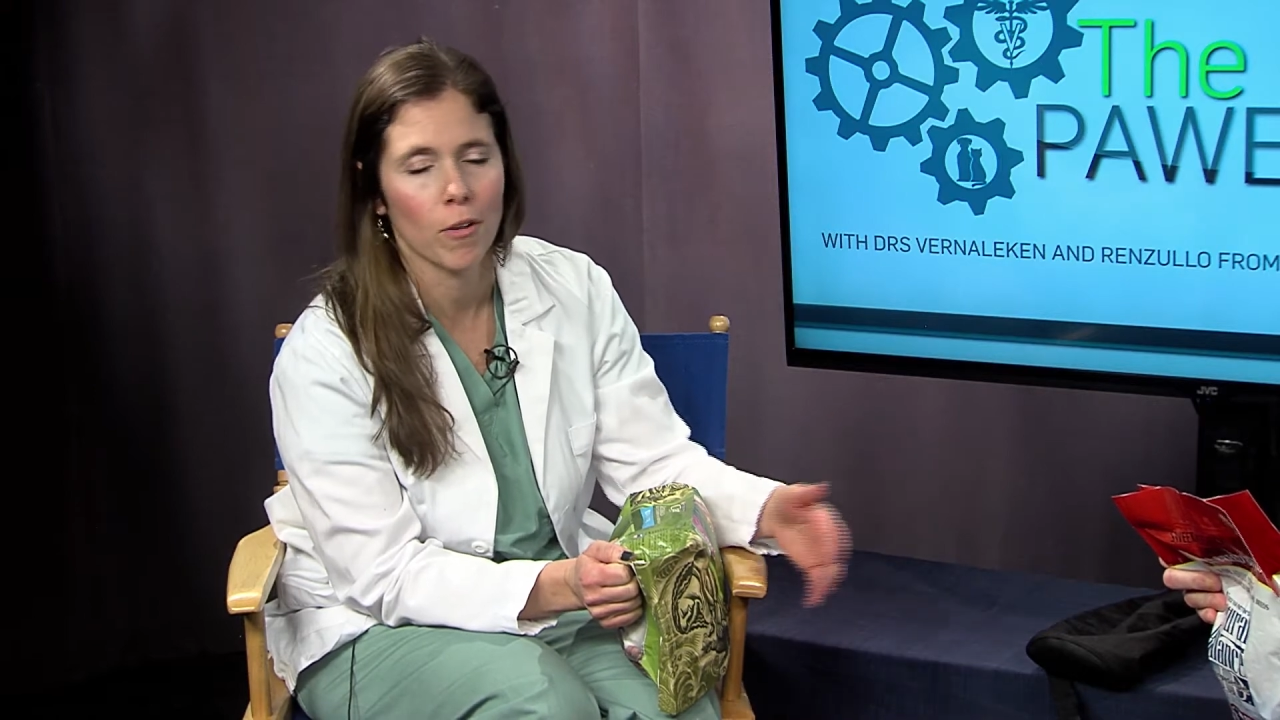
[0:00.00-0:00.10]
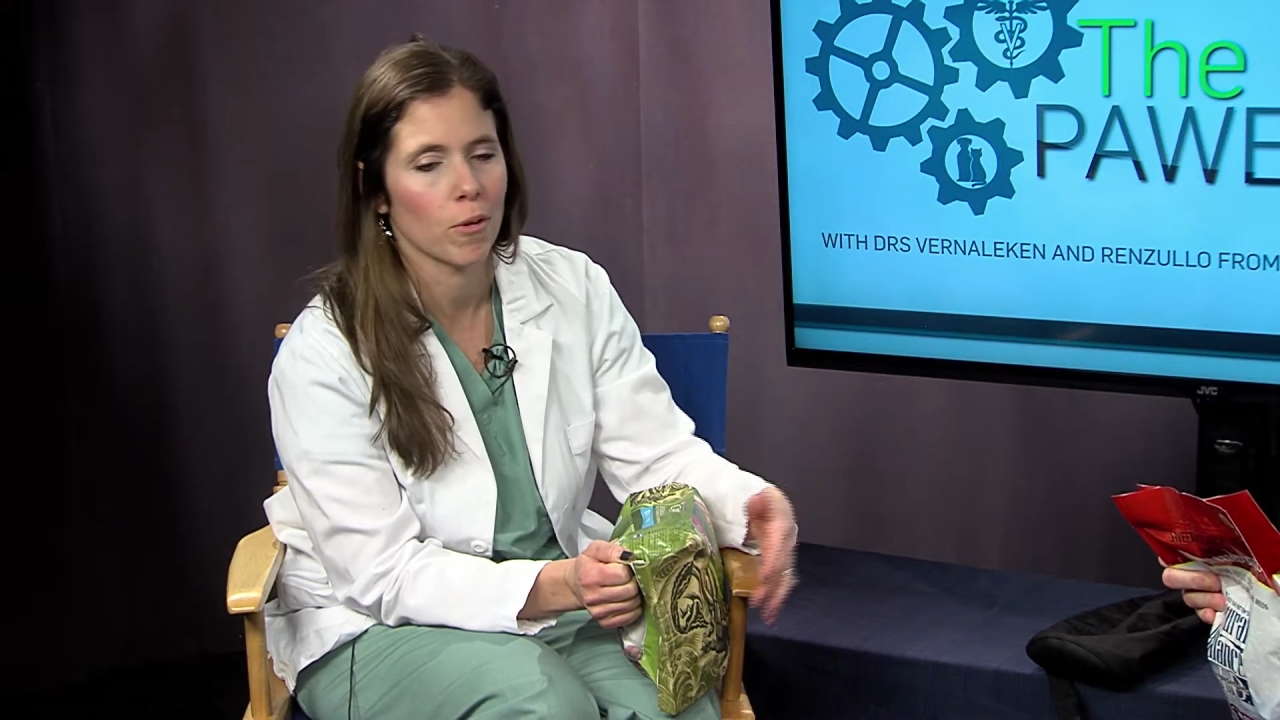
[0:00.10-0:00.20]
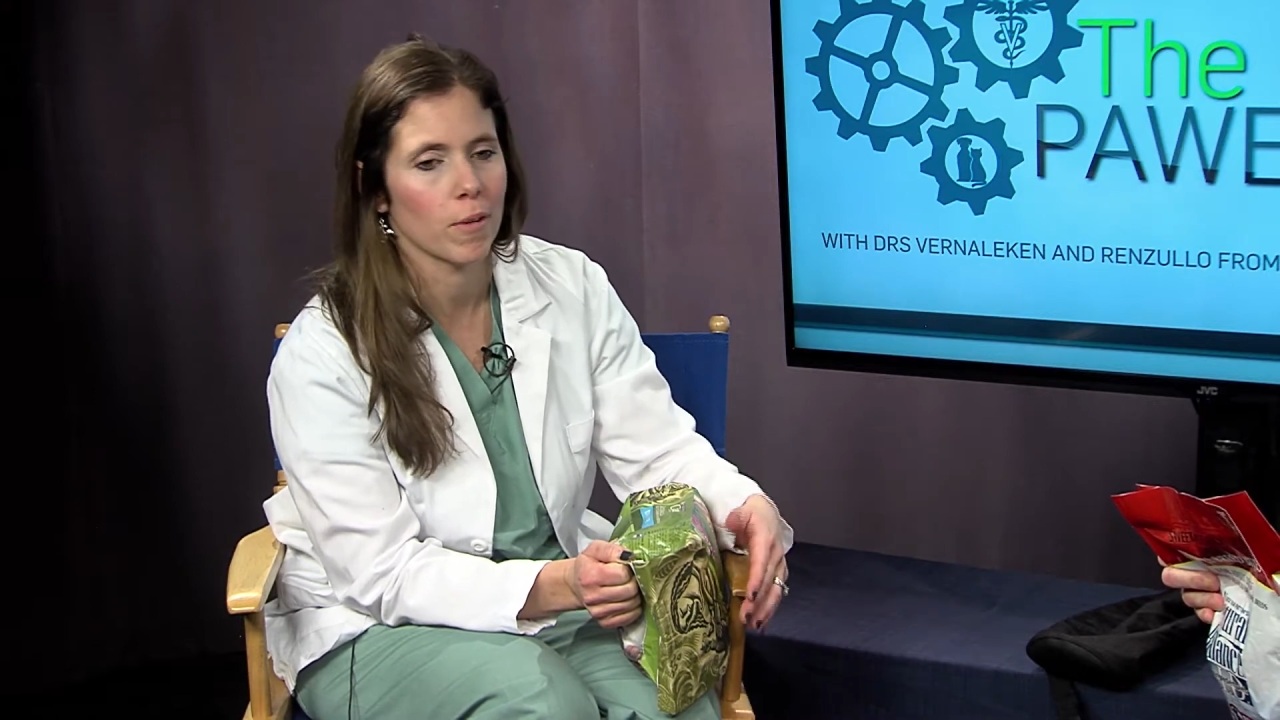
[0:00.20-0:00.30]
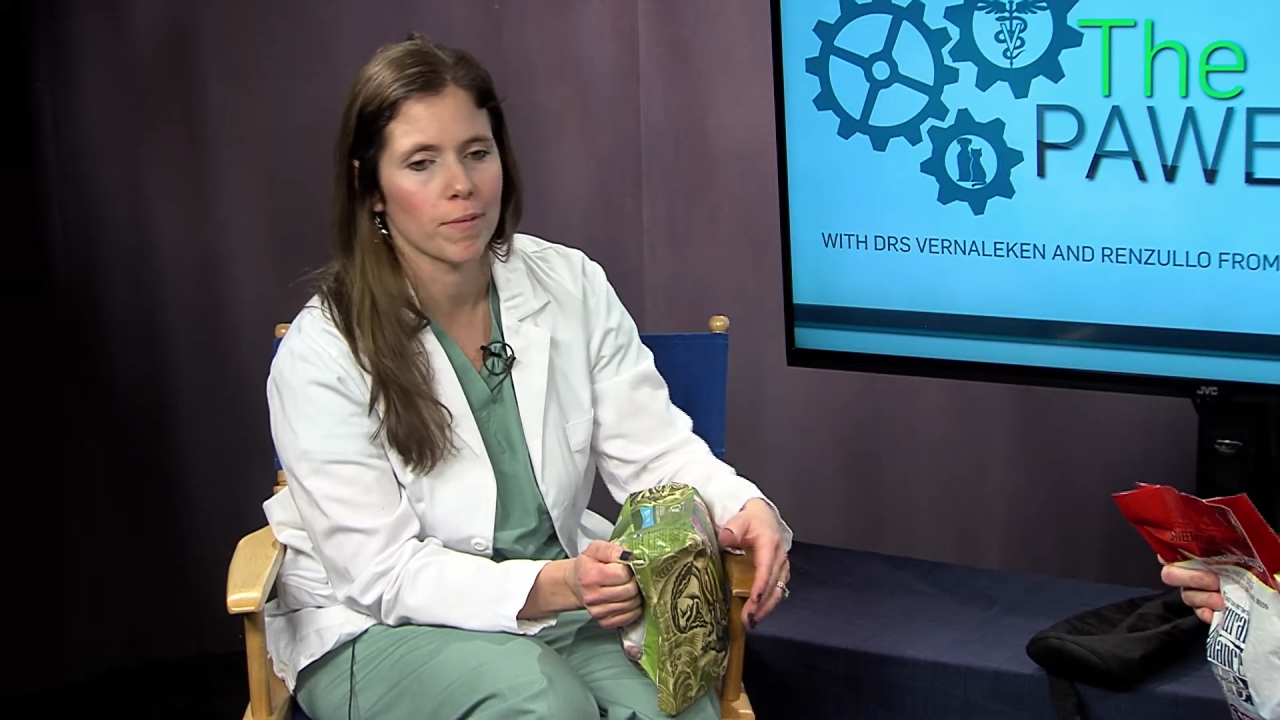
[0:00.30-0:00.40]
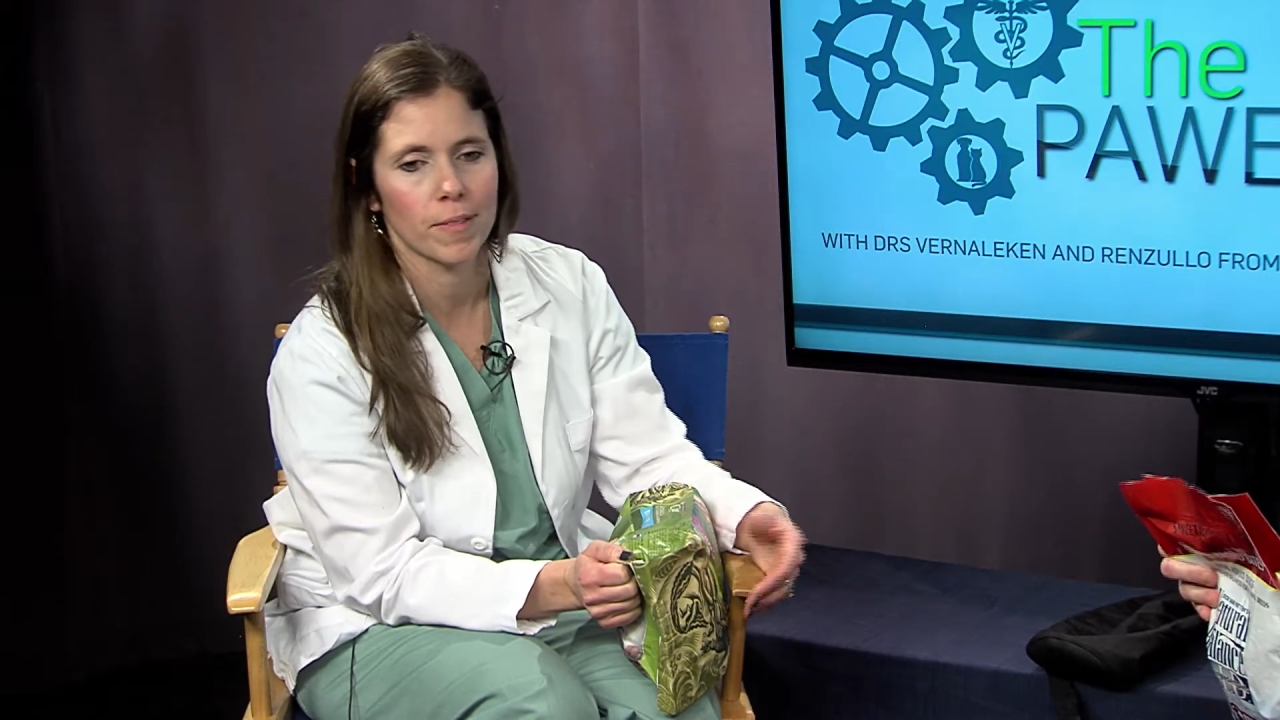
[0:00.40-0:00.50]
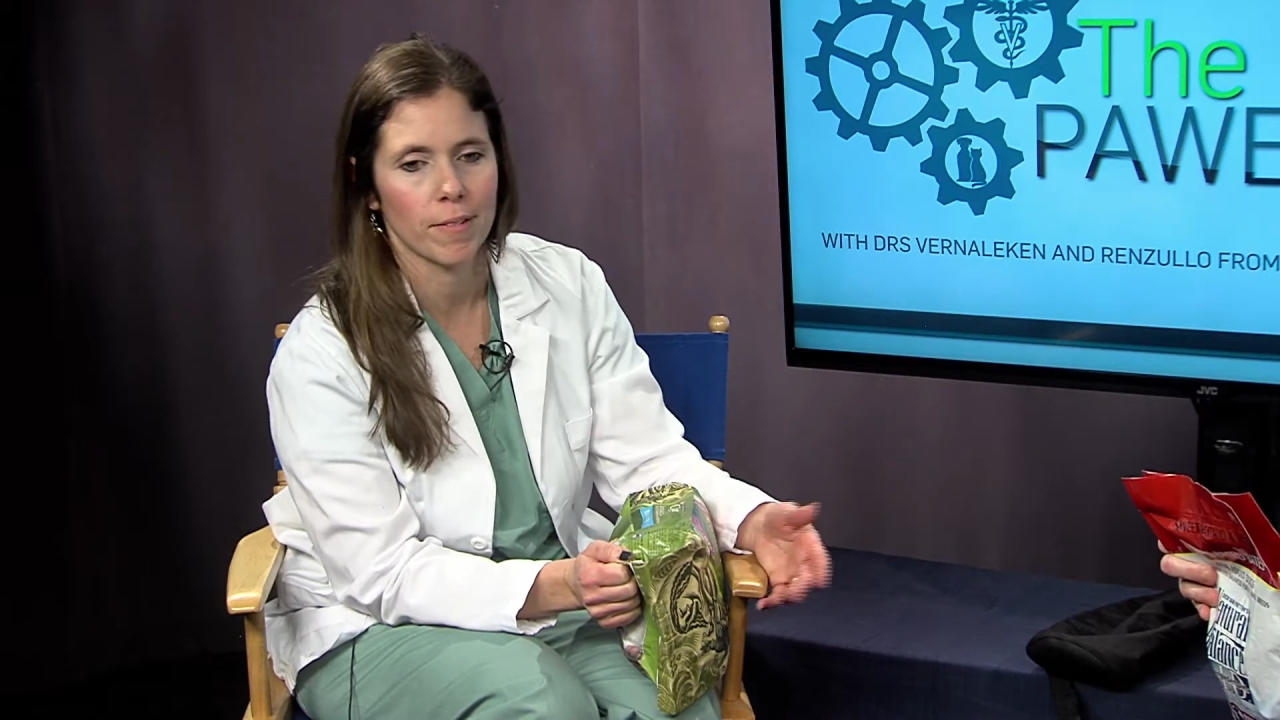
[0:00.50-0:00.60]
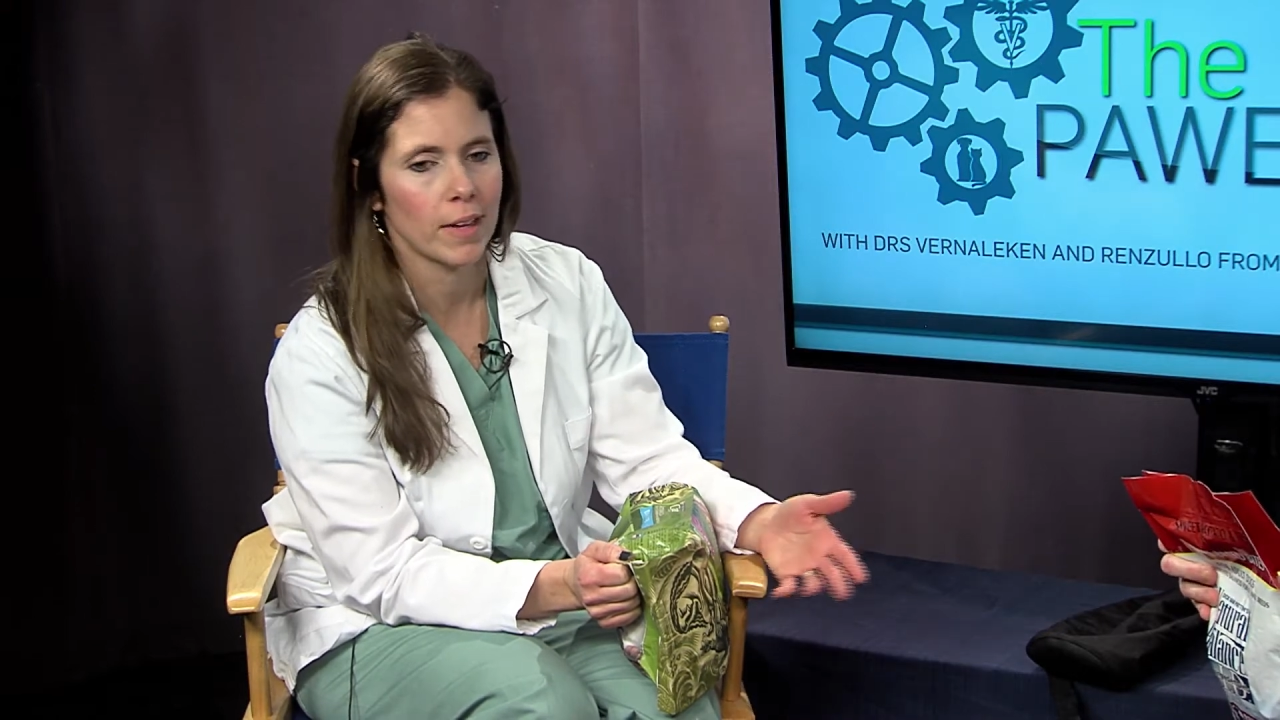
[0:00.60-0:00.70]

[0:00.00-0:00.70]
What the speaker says: or their